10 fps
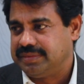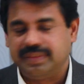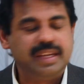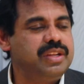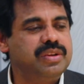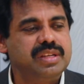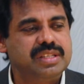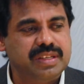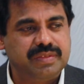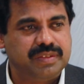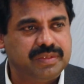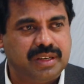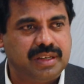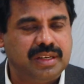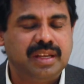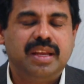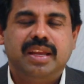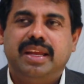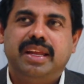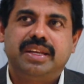When you receive the word,
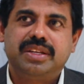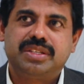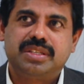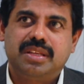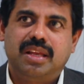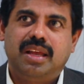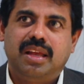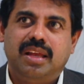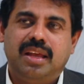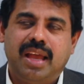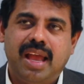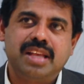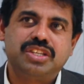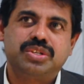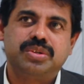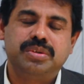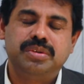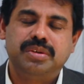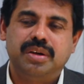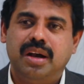it has
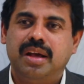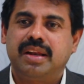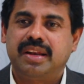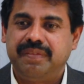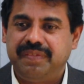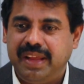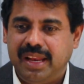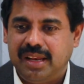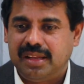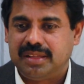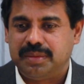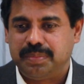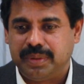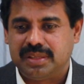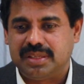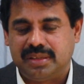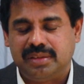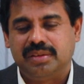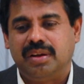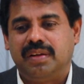to reveal the person
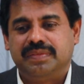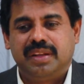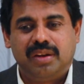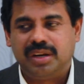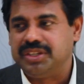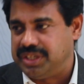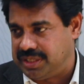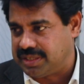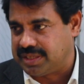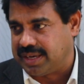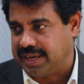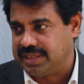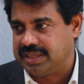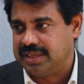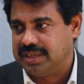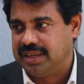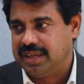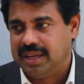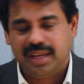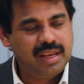of the Lord Jesus Christ.
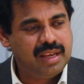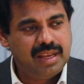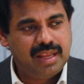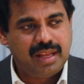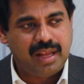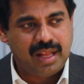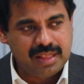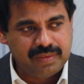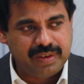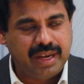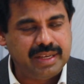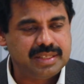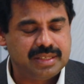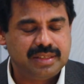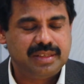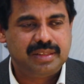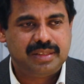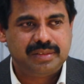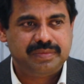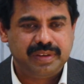Otherwise,
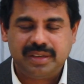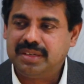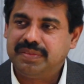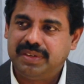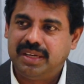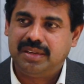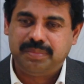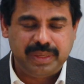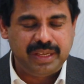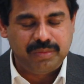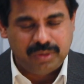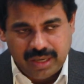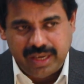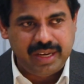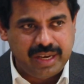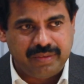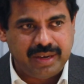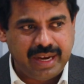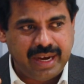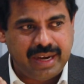the word will be only in our
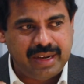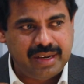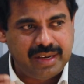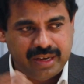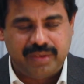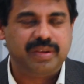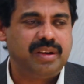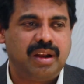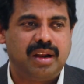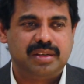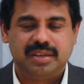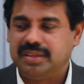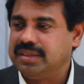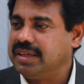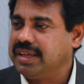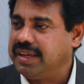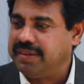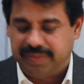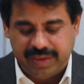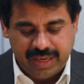head. It will not
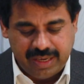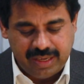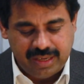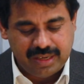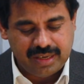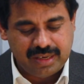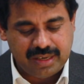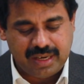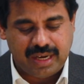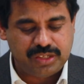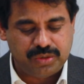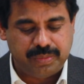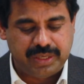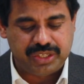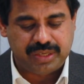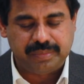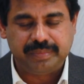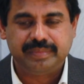give any transformation.